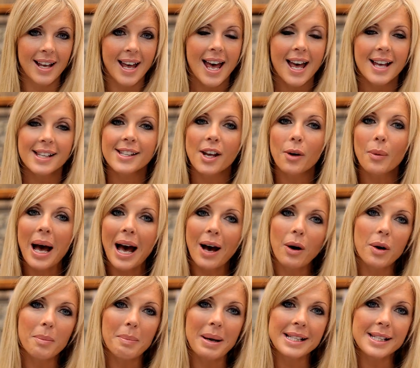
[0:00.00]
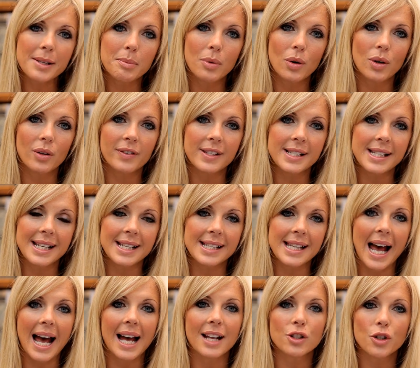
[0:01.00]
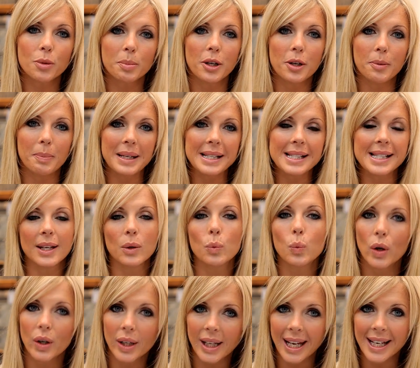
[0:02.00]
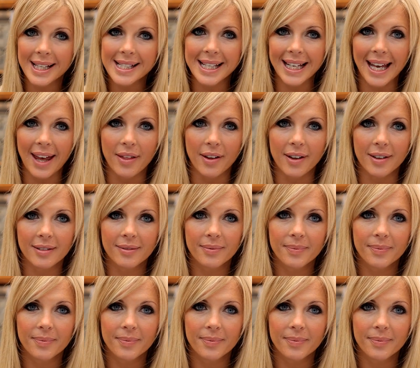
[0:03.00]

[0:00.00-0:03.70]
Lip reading: And so how are Metamorphosis and WBC working together?